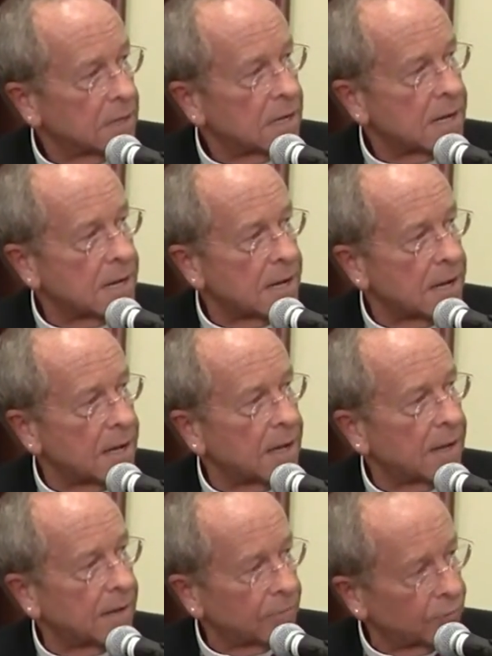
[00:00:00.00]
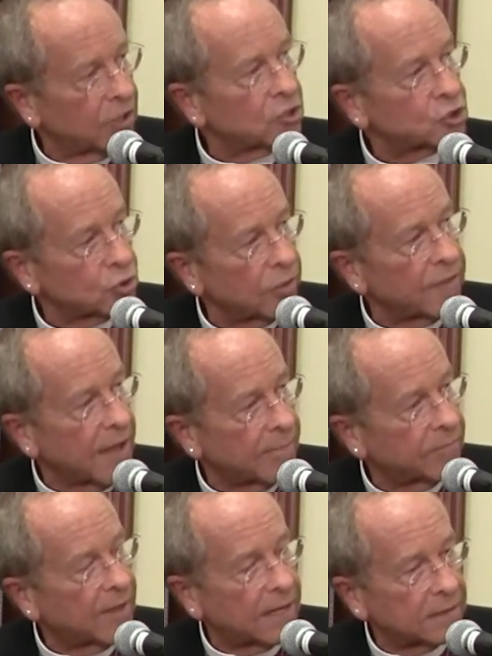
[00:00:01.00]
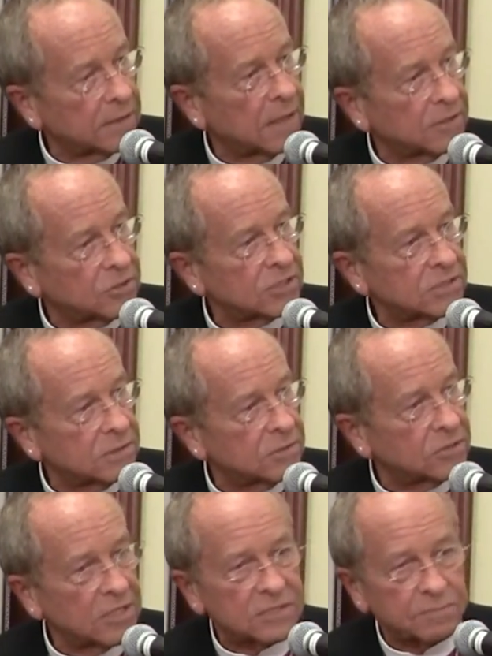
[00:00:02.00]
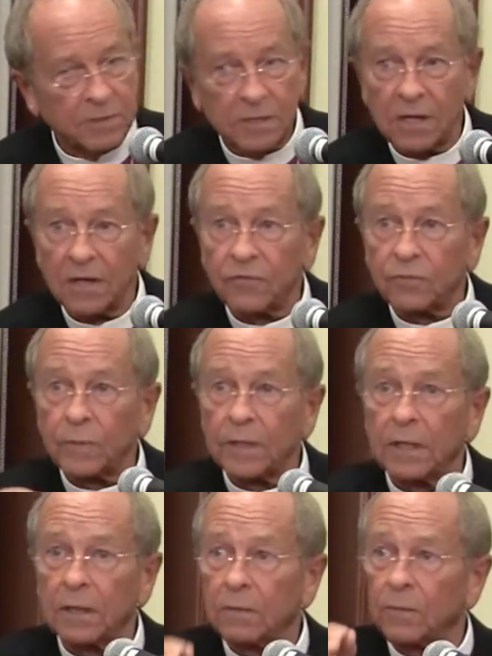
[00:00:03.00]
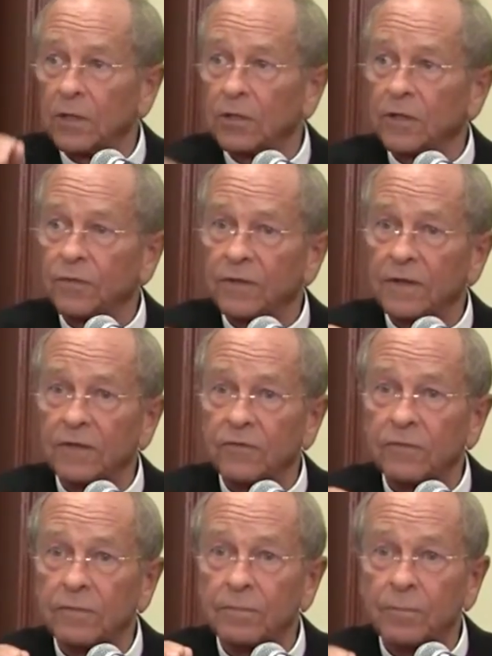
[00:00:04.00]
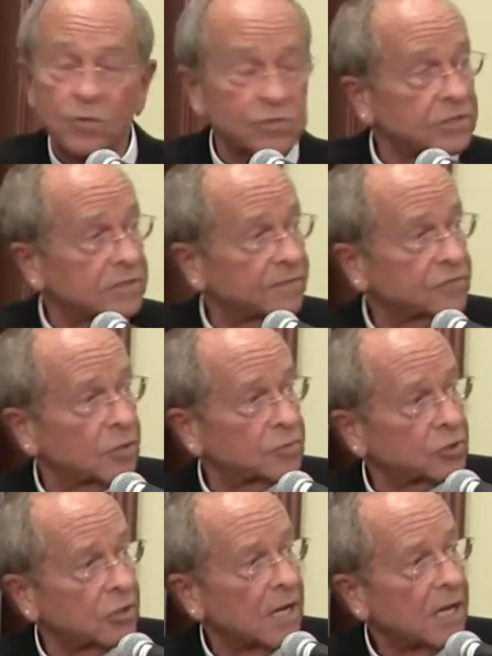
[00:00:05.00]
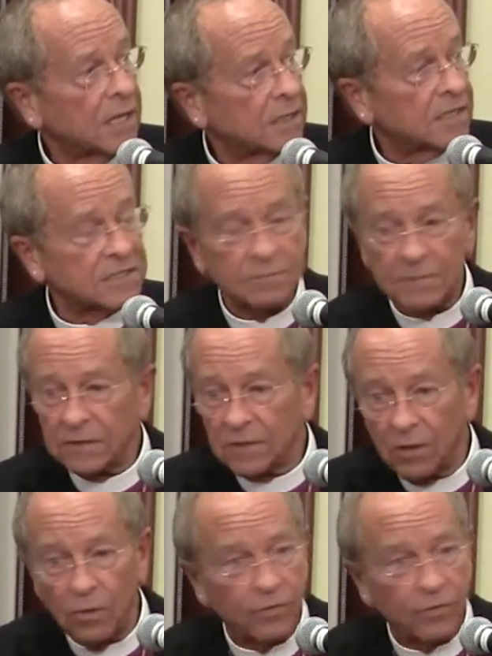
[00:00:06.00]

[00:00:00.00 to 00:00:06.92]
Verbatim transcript: uh, reassure them that uh, just, just because we, we look at these portions of scripture doesn't mean the whole